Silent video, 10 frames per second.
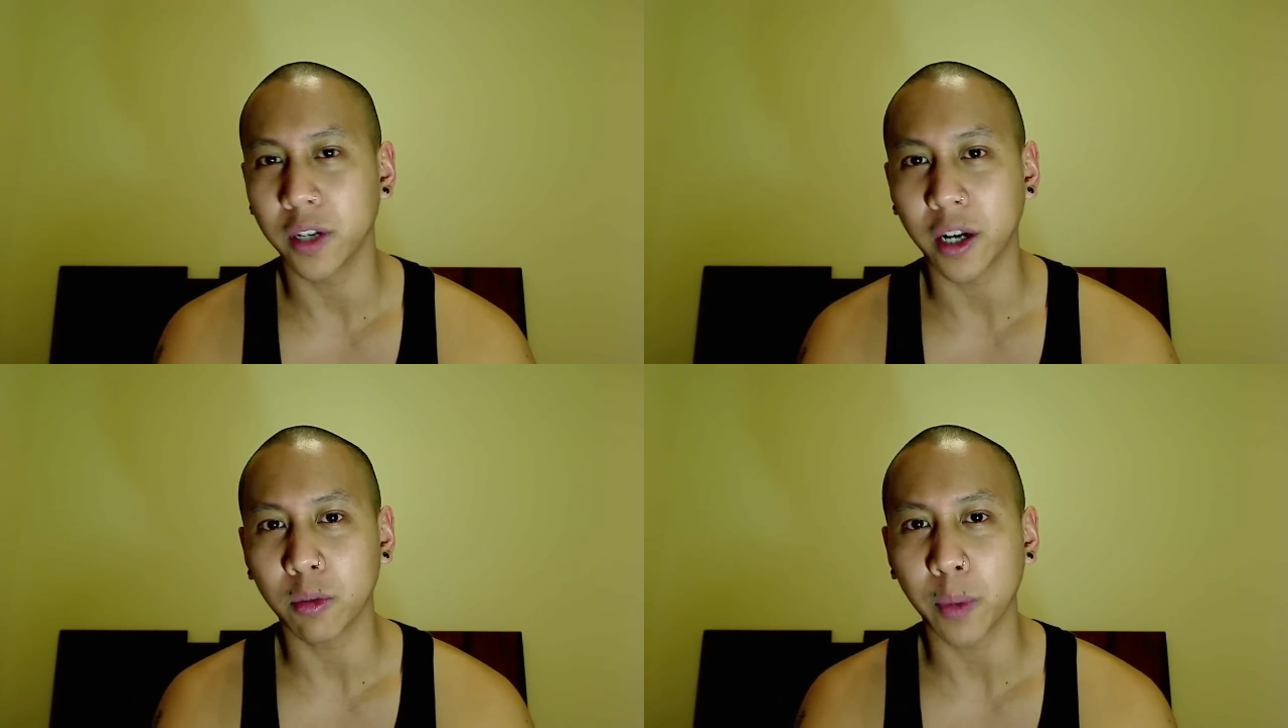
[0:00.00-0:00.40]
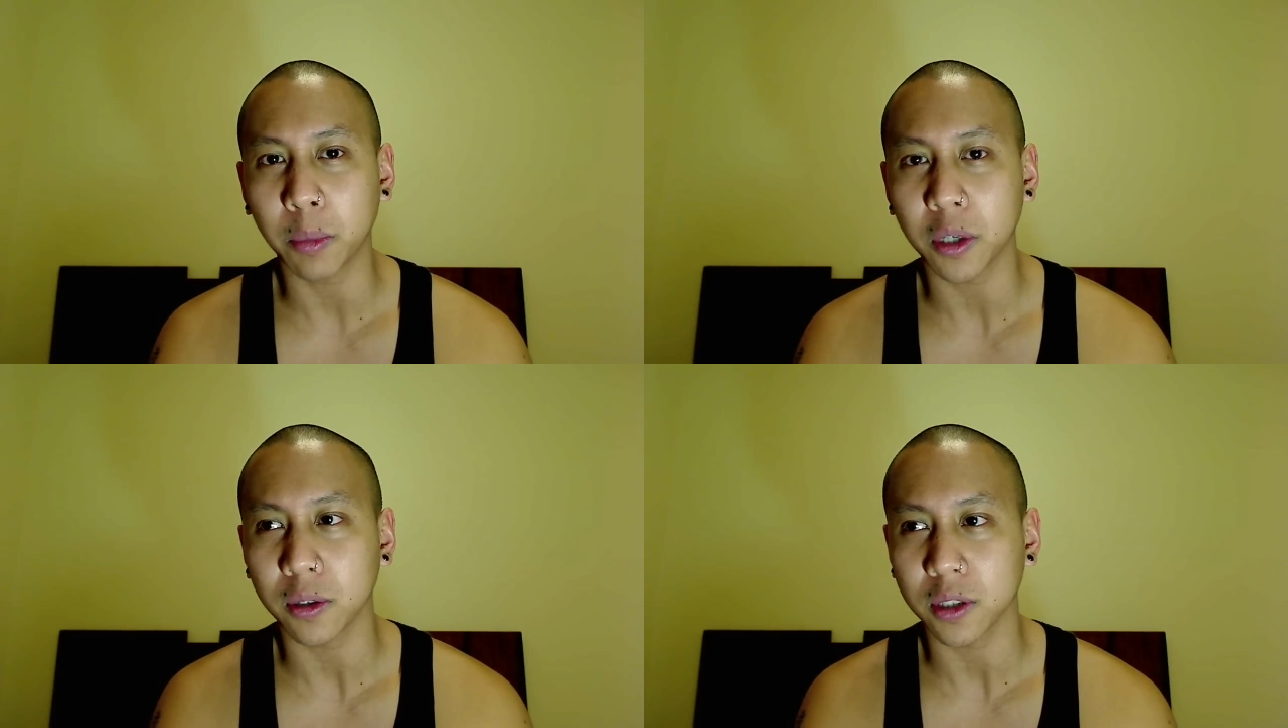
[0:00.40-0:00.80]
and I
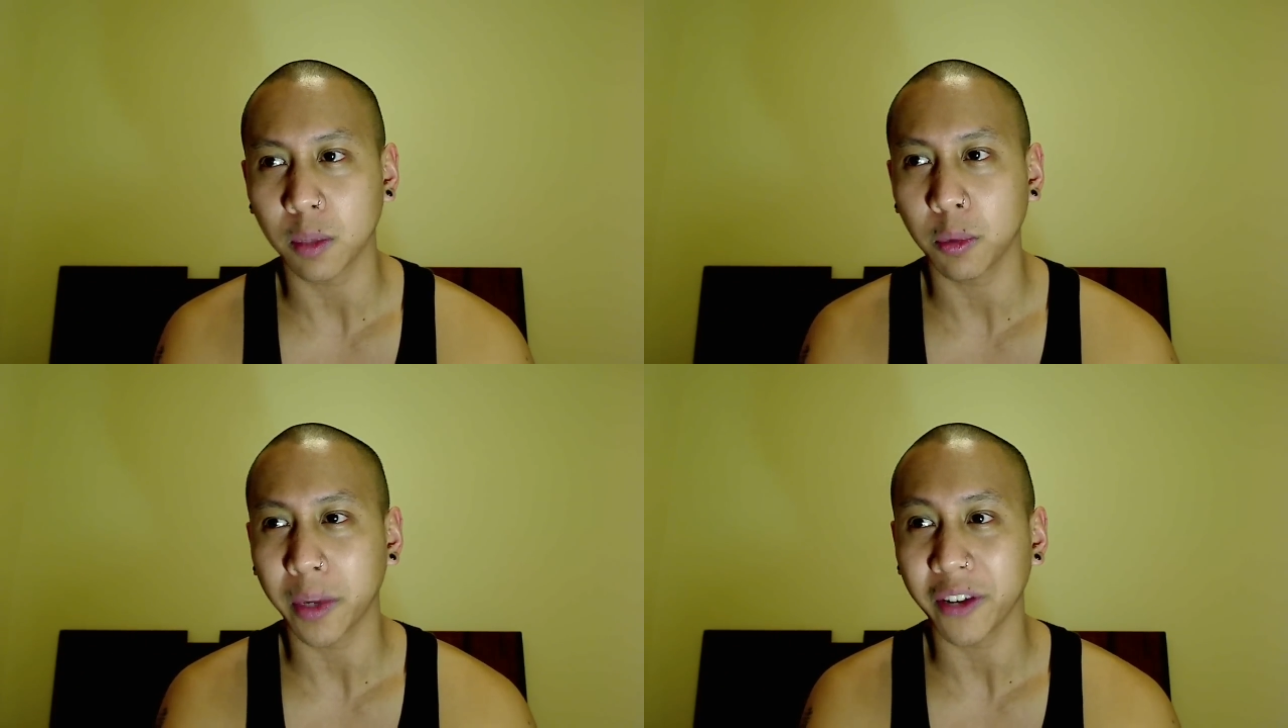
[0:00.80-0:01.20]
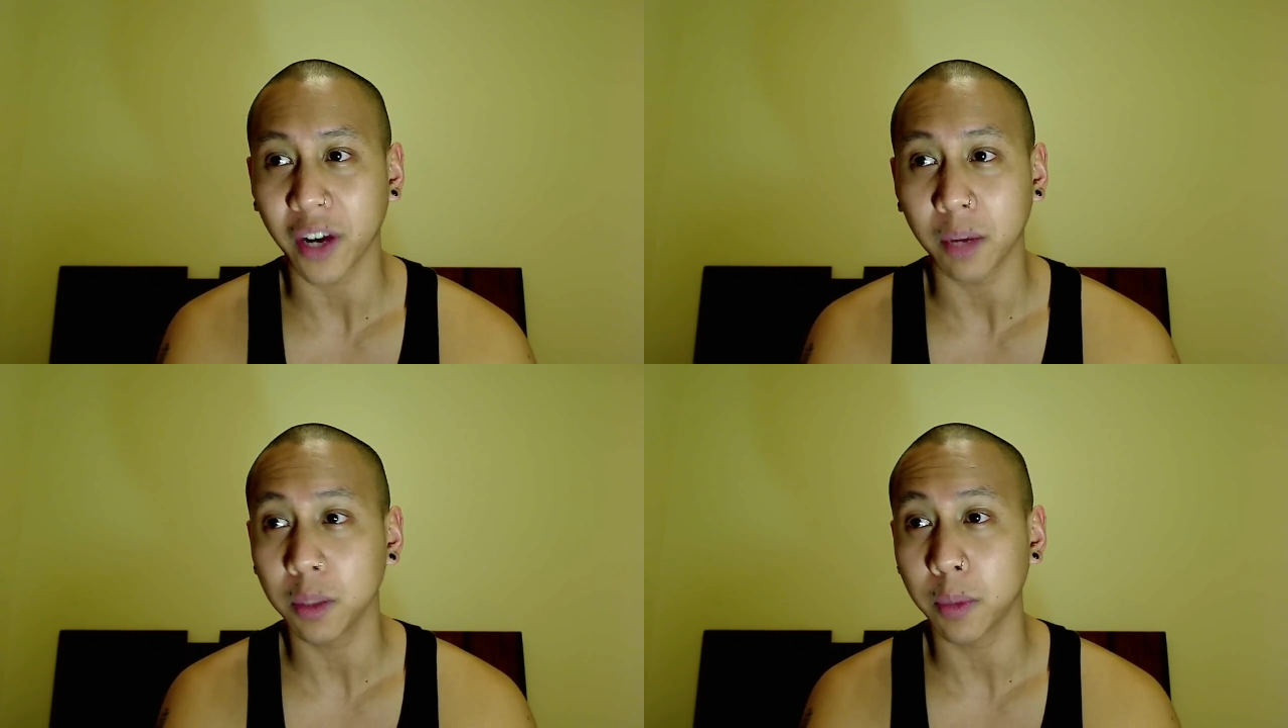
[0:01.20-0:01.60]
remember some of my
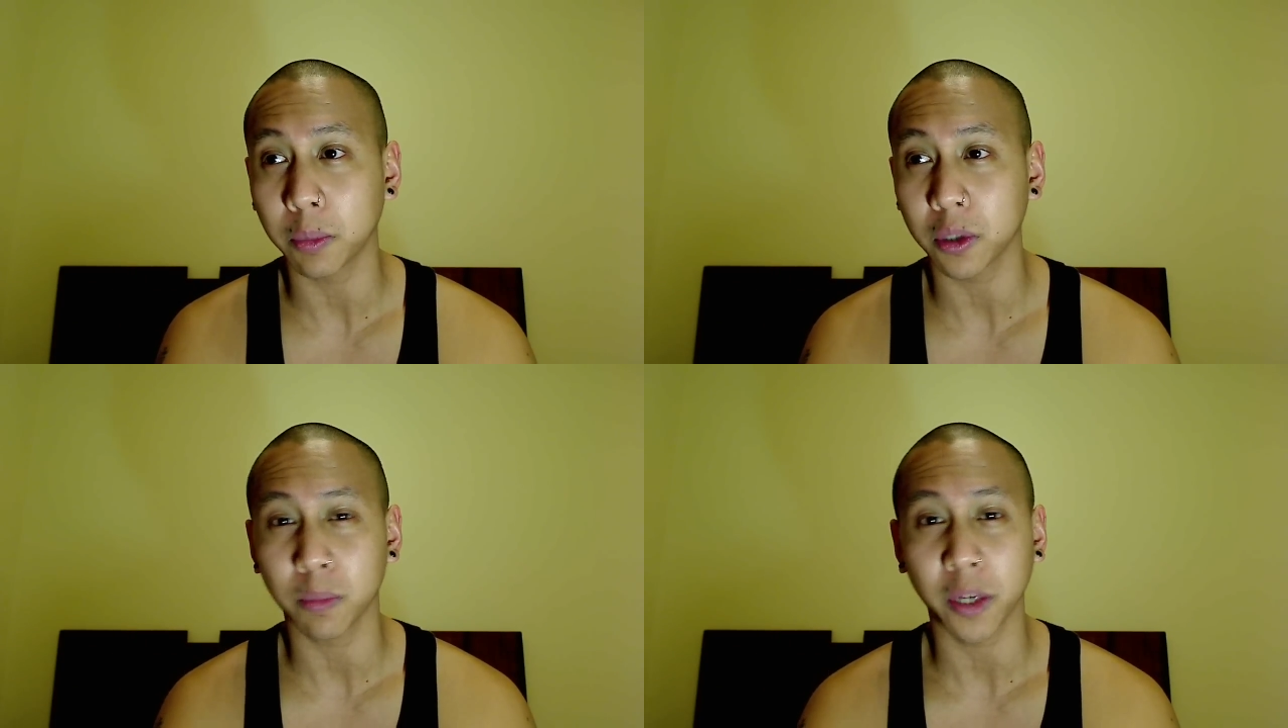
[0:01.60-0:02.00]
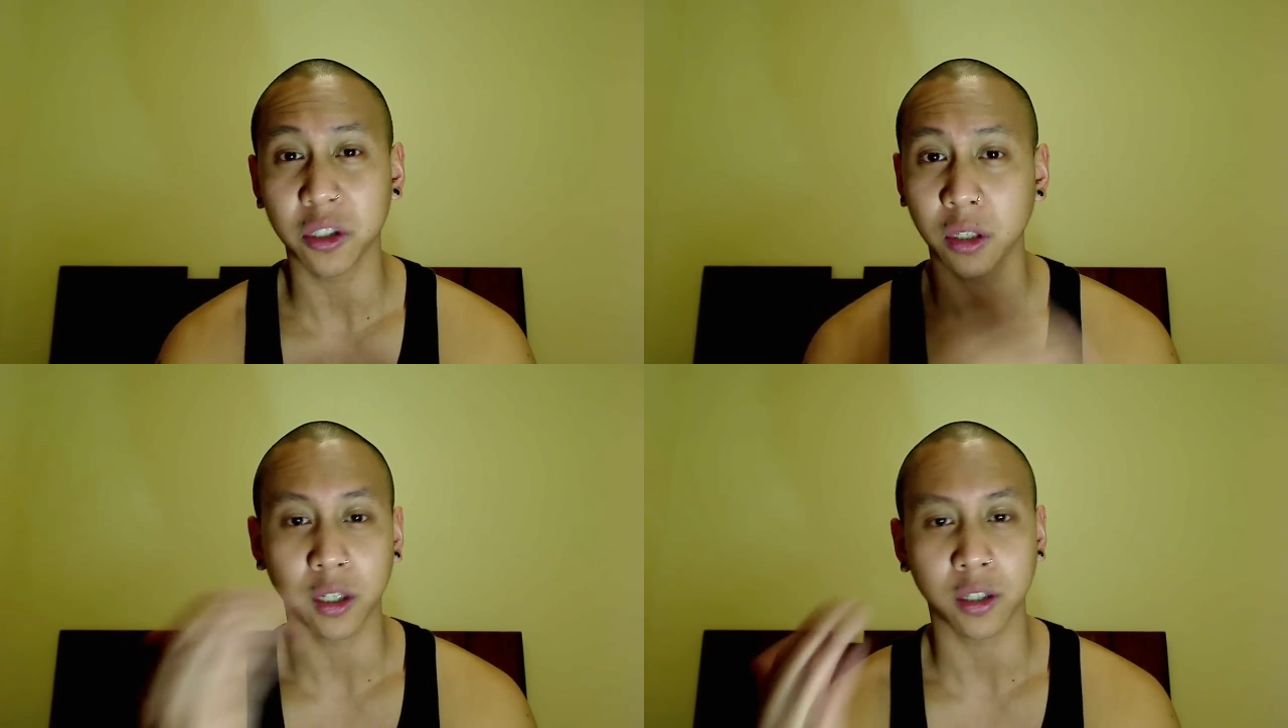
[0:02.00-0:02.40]
family members
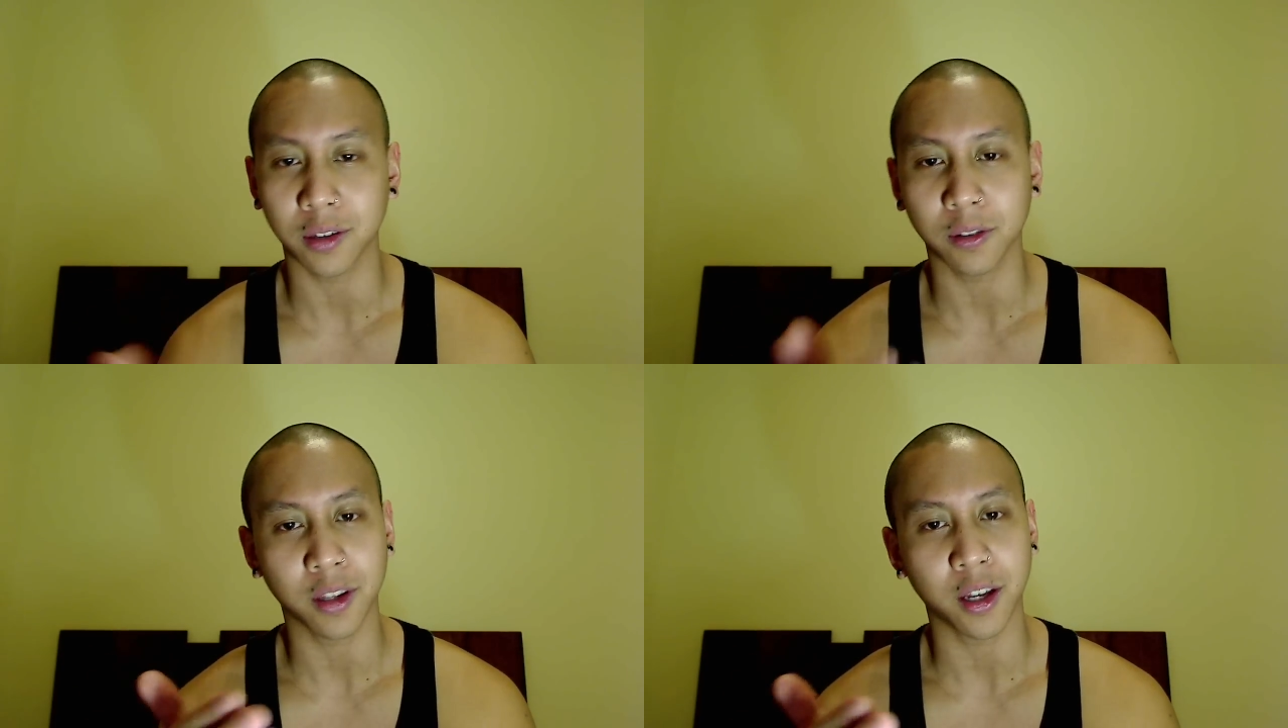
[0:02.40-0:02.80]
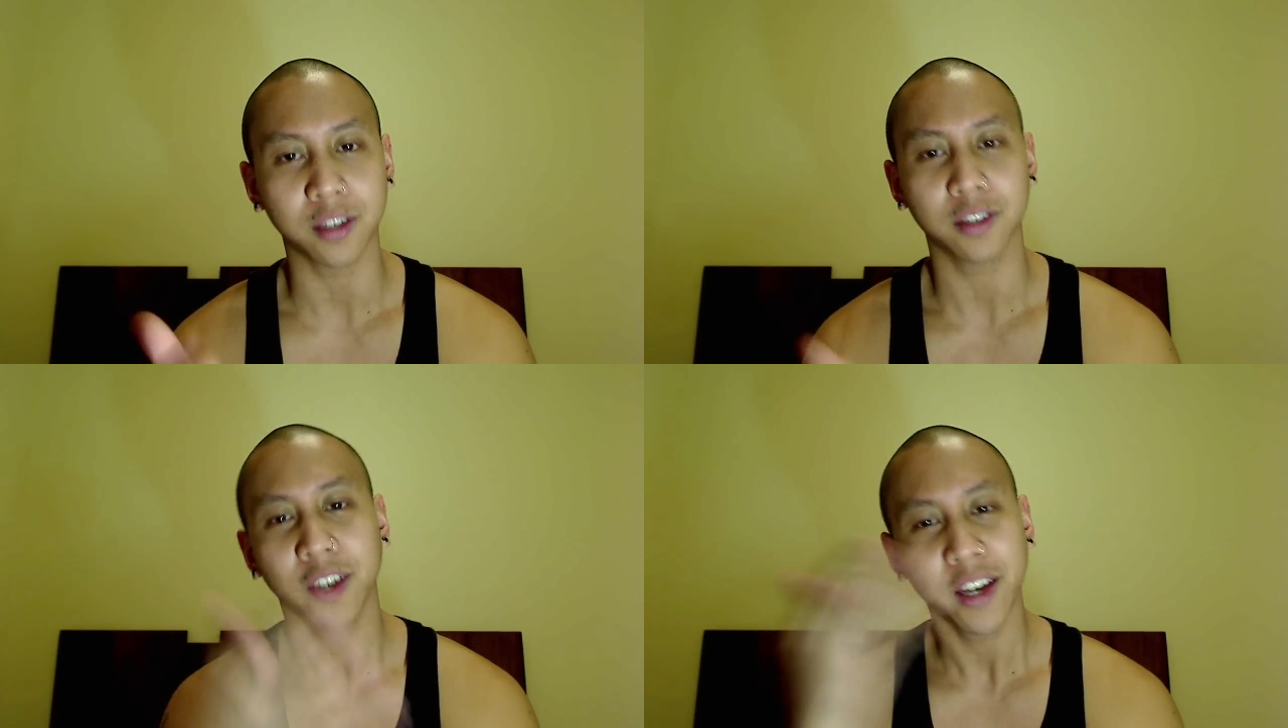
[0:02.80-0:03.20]
mentioning that